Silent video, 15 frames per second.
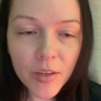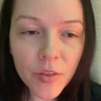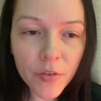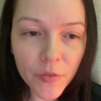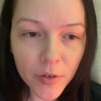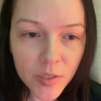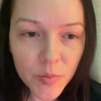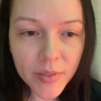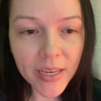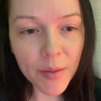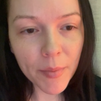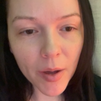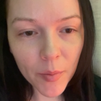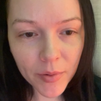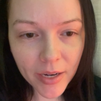The first one
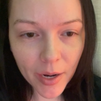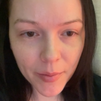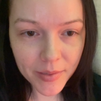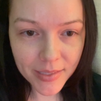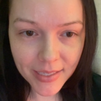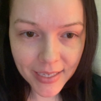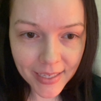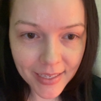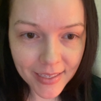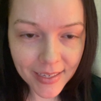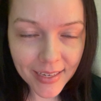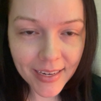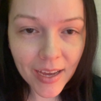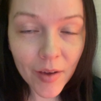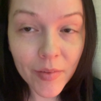came out when I was a kid
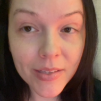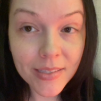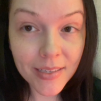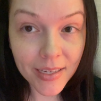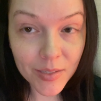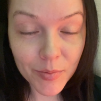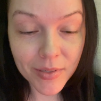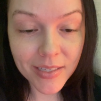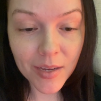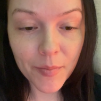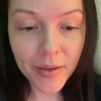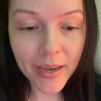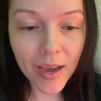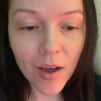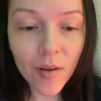and now this next one's
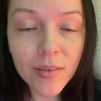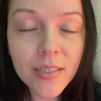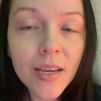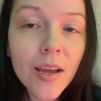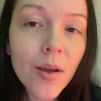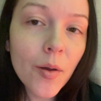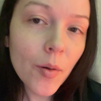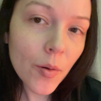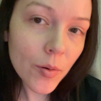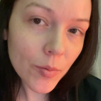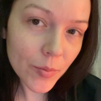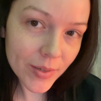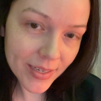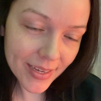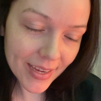coming out
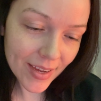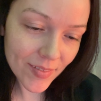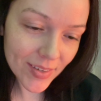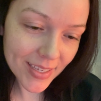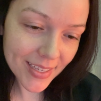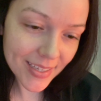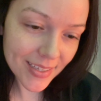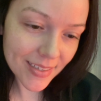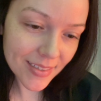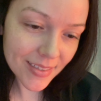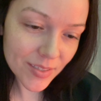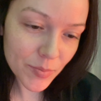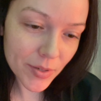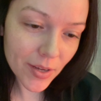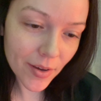when I have a kid
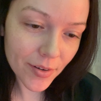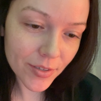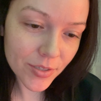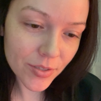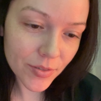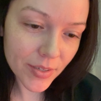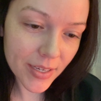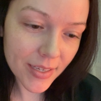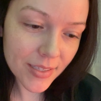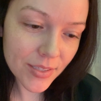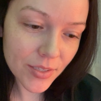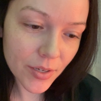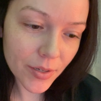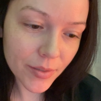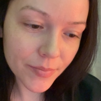because my daughter's three.
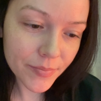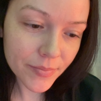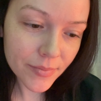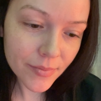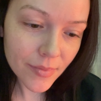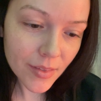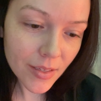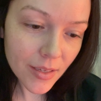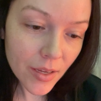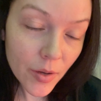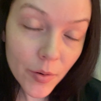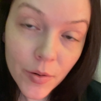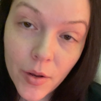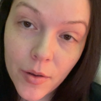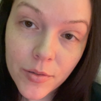So
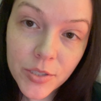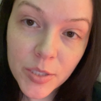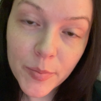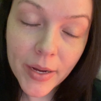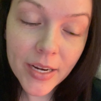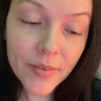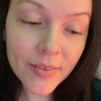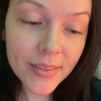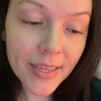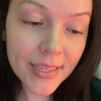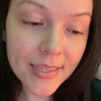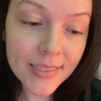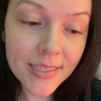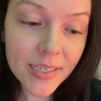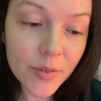who knows? She might even like
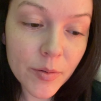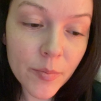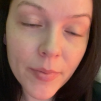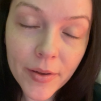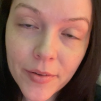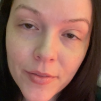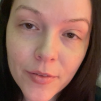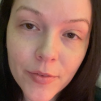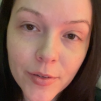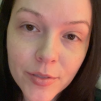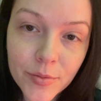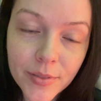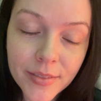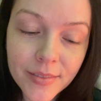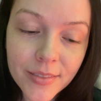the second one better than the
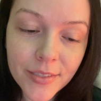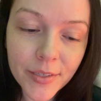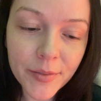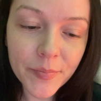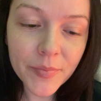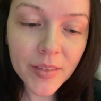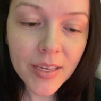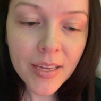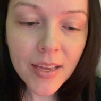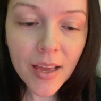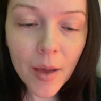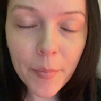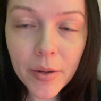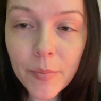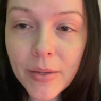first one. So I'm
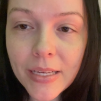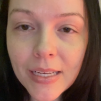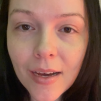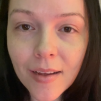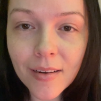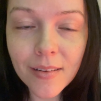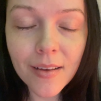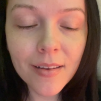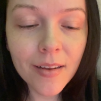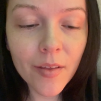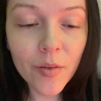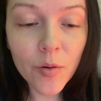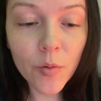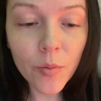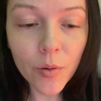going to be on
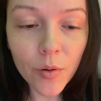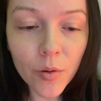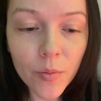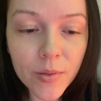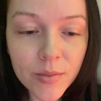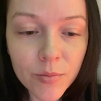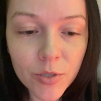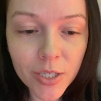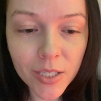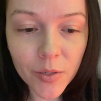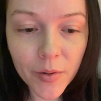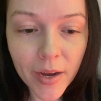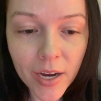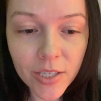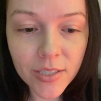another roll with some trailer
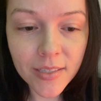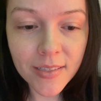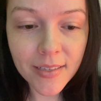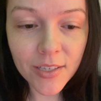reactions.